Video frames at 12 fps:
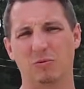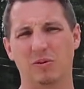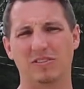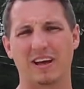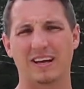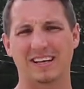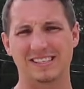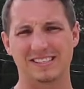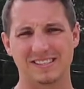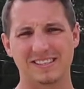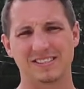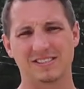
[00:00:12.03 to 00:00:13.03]
and what that
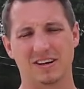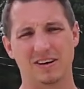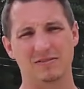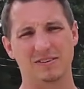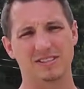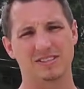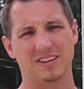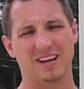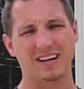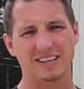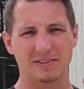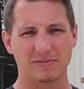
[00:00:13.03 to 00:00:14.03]
consists of is a
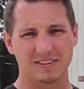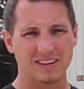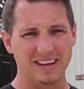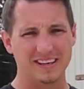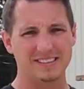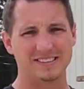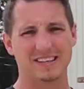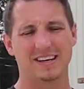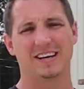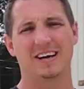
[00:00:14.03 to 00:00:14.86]
lot of different things.